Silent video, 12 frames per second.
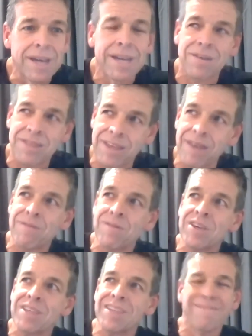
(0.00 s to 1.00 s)
Now, some of
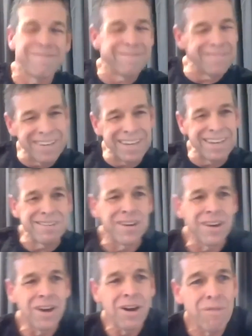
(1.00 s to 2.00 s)
us,
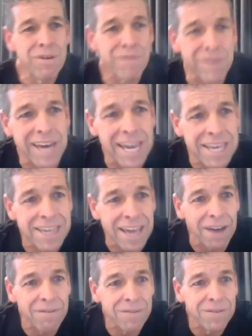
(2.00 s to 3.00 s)
we forget
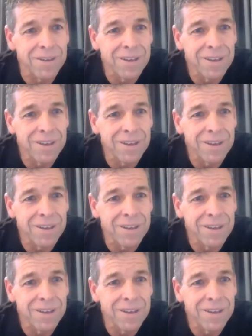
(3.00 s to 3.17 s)
stuff.